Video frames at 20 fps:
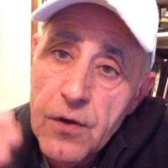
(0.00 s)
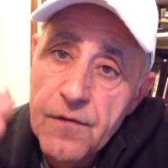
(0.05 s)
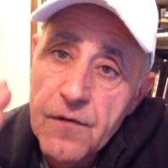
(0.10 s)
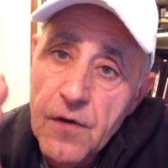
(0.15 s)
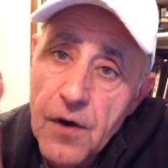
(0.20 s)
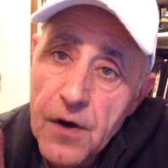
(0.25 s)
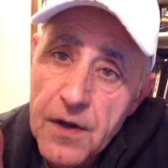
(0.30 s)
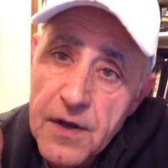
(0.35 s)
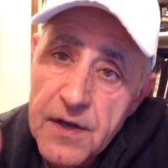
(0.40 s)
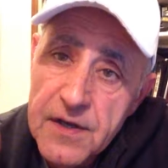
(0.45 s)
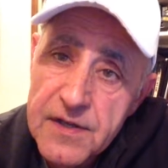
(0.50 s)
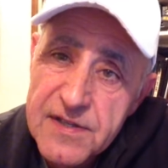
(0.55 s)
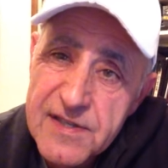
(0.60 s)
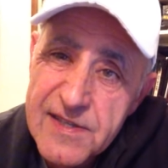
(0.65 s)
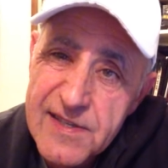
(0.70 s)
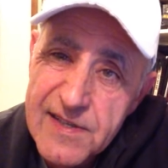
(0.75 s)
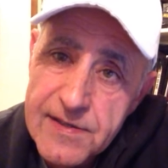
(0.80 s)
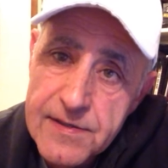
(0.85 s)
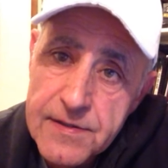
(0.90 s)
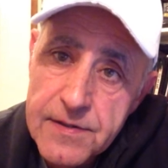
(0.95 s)
you've got a
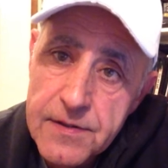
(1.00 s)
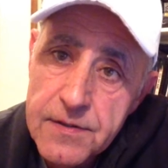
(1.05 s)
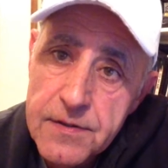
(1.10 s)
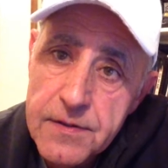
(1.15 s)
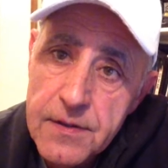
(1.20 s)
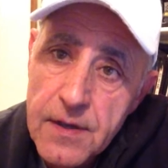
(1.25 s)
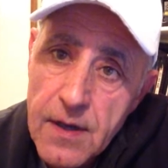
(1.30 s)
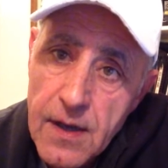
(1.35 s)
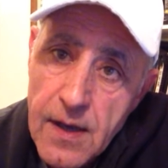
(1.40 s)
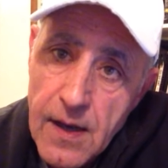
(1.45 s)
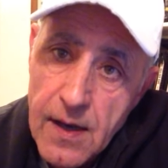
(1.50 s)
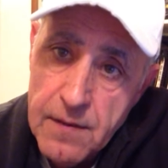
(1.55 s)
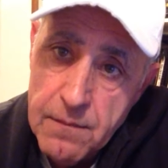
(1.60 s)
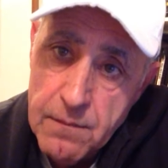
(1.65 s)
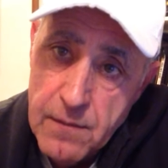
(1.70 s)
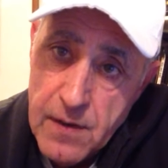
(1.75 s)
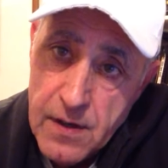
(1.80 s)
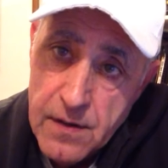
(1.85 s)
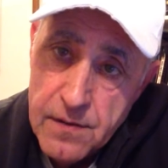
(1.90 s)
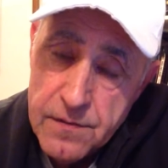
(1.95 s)
consistent
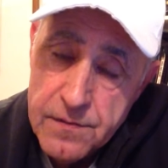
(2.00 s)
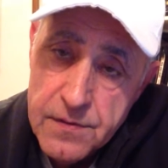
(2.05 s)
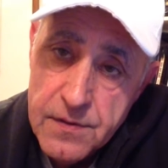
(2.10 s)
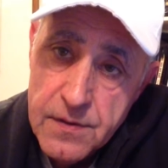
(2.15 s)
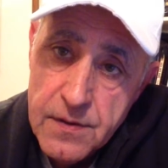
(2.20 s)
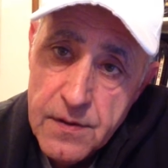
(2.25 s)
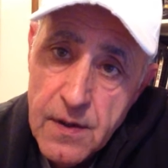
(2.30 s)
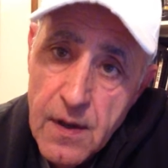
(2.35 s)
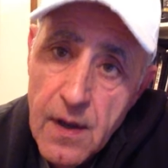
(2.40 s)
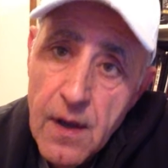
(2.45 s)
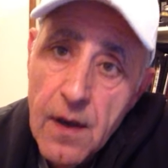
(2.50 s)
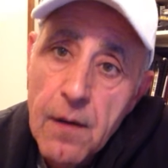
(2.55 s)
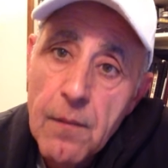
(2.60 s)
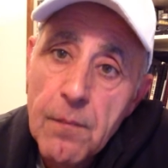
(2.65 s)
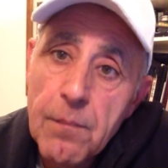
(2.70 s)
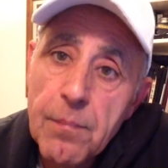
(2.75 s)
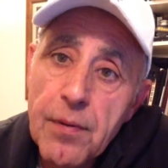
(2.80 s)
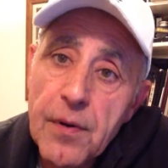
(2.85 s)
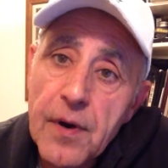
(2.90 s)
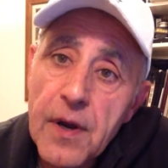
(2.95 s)
gun mount.
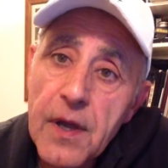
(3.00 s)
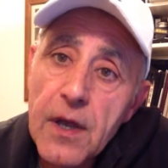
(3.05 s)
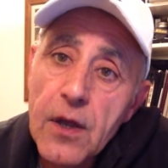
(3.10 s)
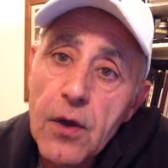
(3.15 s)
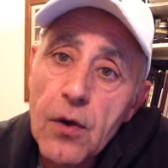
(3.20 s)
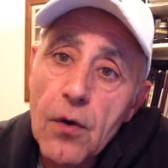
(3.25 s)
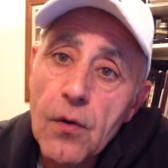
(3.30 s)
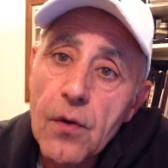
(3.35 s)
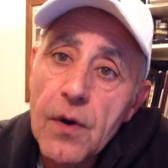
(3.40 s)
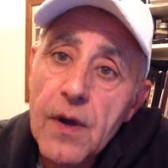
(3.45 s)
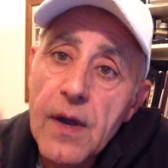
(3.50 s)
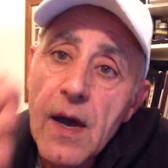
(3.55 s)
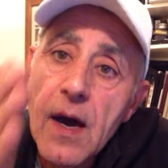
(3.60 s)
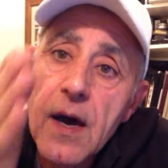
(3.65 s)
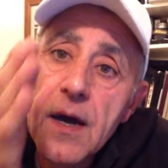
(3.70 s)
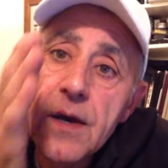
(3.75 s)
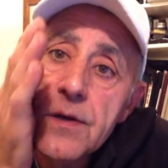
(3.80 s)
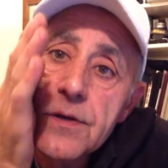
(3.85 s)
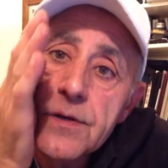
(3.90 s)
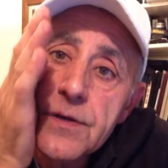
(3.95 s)
Bring your
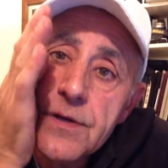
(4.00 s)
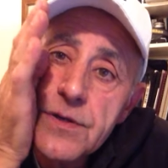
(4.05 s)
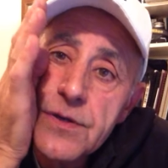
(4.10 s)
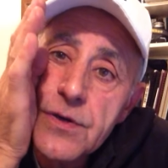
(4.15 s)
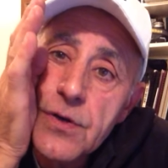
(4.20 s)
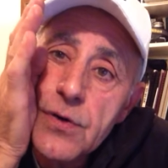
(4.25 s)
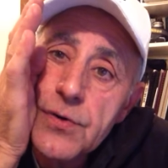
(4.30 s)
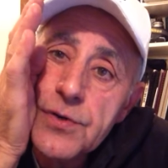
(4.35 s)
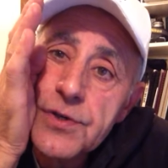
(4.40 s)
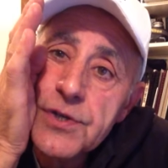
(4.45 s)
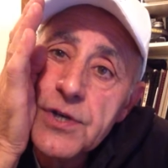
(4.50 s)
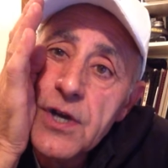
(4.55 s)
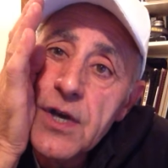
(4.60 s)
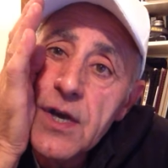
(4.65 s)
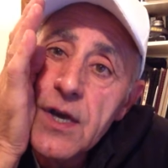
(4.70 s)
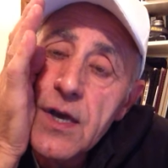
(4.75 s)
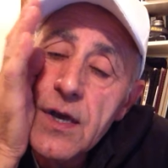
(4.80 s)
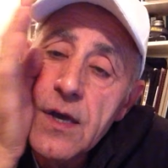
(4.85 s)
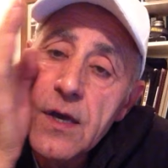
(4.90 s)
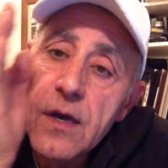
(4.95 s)
gun to your
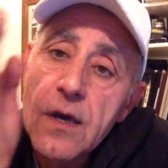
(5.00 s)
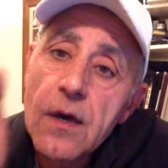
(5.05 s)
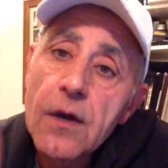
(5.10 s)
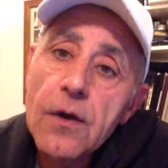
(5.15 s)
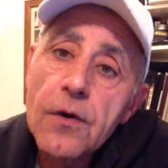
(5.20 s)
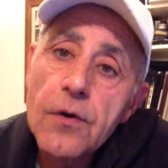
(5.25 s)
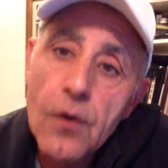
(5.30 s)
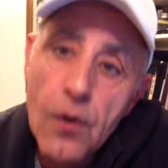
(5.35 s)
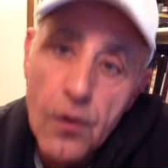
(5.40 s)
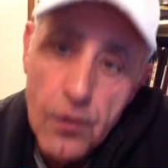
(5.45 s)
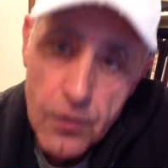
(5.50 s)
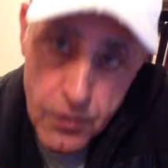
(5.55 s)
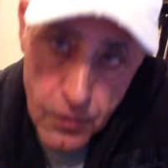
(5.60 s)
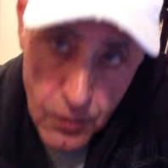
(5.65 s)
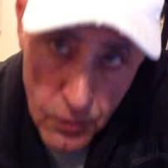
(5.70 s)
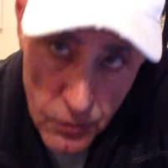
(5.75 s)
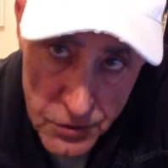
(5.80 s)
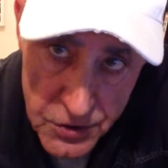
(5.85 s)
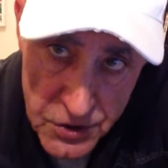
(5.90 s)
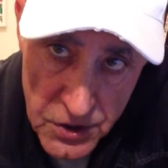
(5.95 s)
cheek, not
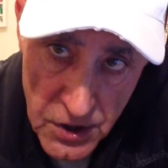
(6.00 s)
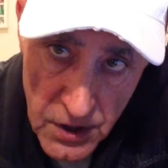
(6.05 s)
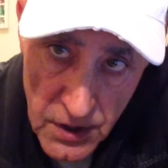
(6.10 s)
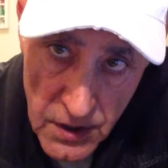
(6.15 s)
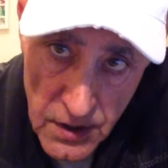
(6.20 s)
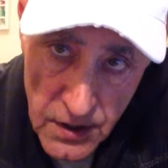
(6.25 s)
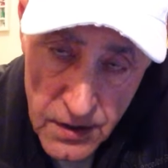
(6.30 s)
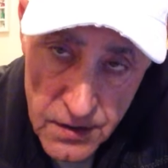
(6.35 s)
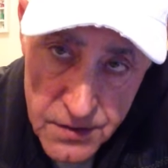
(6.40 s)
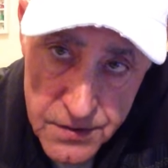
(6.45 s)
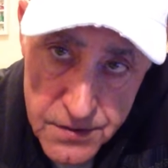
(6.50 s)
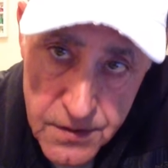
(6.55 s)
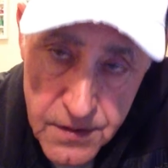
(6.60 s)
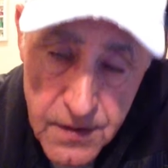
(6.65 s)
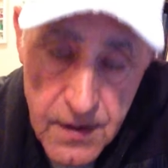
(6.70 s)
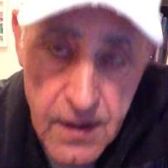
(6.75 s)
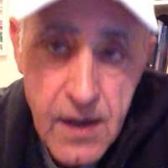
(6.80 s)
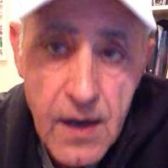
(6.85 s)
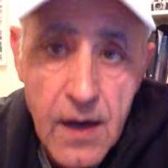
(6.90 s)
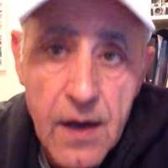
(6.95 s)
your cheek to
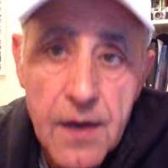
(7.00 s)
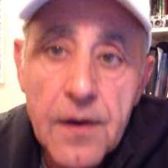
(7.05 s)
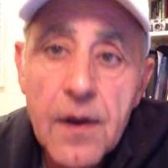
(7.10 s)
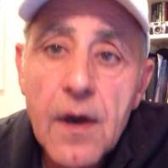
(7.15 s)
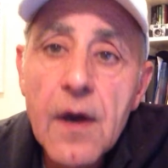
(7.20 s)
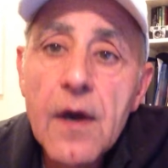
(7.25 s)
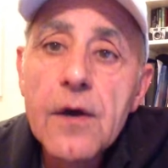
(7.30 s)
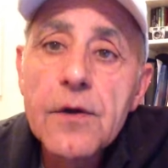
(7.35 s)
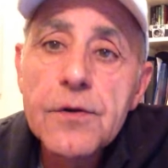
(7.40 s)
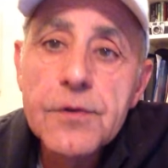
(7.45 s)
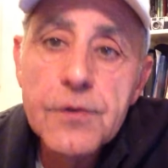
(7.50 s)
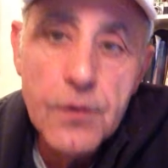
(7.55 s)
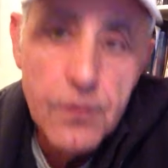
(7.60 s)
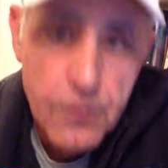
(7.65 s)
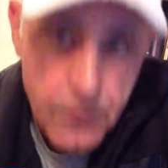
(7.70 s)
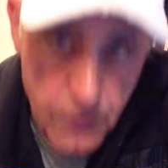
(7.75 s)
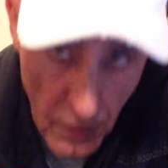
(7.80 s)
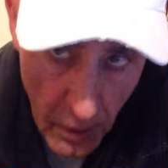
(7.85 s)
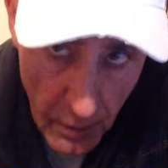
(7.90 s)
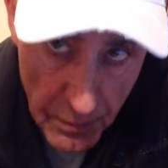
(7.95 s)
the gun.
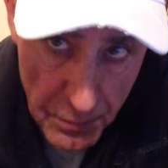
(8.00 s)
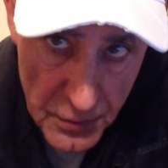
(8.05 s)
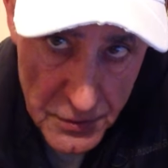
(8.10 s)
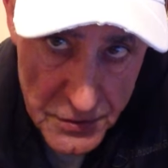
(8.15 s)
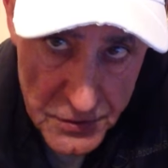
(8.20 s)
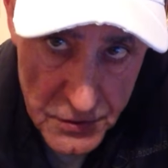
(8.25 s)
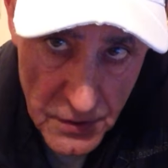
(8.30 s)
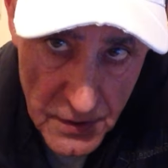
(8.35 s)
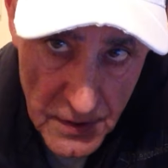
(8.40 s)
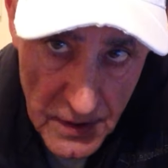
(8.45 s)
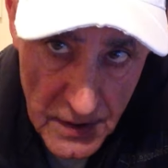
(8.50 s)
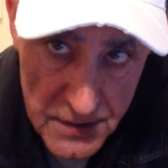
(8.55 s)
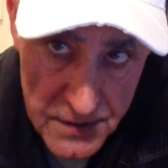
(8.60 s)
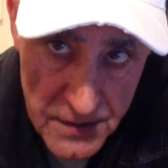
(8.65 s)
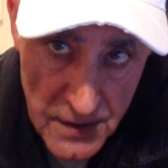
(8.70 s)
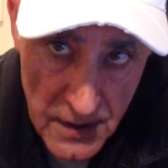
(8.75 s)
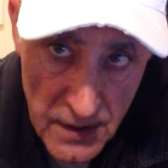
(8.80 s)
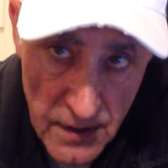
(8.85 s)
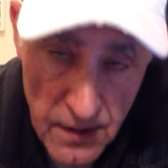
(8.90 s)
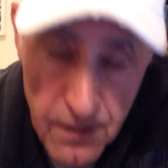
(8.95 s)
Do not put your
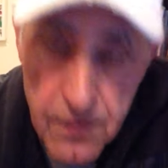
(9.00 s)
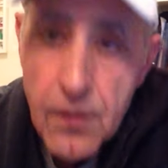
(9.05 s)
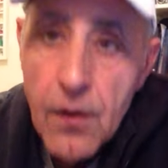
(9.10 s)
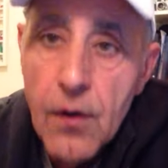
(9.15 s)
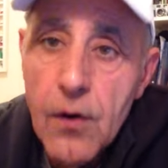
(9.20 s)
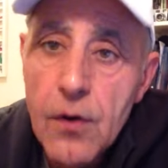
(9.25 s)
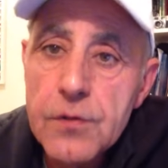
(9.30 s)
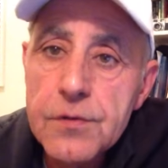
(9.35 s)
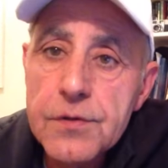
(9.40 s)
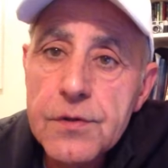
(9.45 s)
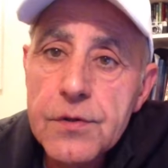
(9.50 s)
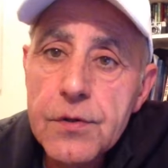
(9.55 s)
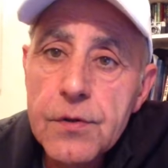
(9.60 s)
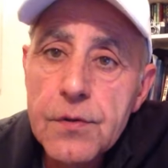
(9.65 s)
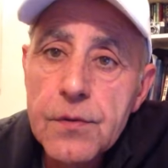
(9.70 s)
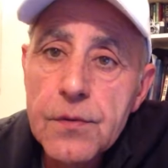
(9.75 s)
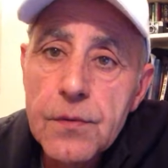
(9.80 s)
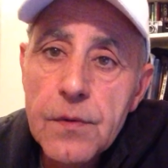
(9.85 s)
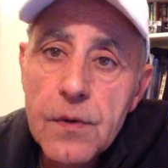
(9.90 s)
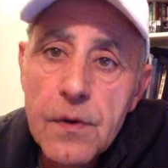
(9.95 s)
head down
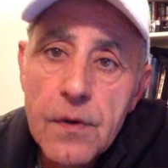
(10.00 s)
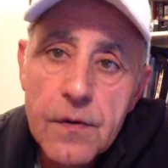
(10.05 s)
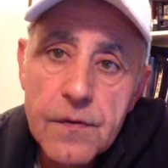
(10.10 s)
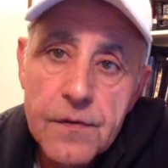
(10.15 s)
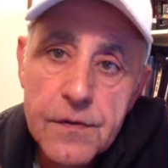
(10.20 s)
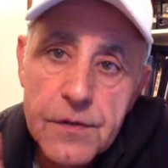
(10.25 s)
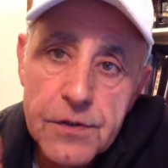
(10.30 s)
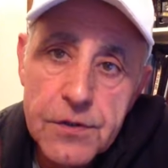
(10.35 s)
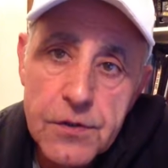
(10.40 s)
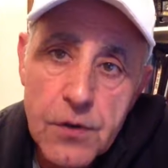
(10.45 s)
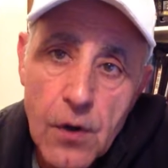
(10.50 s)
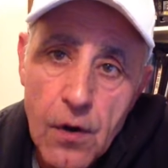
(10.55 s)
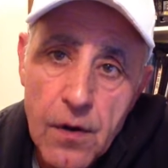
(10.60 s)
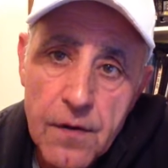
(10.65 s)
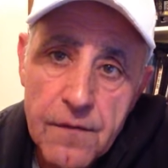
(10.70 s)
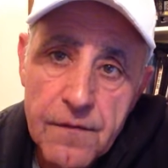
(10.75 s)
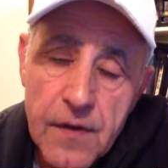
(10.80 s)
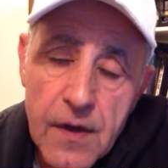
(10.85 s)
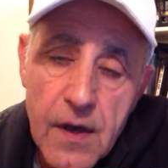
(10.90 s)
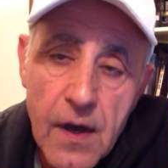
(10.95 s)
onto the
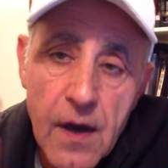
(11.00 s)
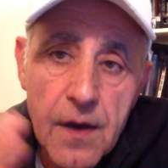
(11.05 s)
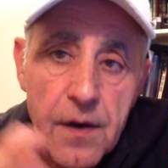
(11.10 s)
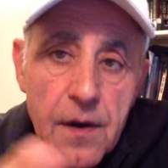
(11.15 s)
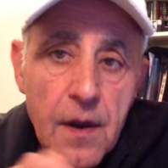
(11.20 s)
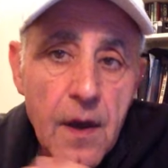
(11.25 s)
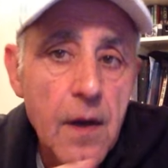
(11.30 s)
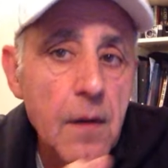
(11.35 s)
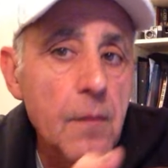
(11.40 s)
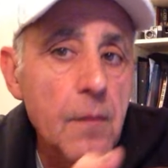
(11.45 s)
stock of the gun.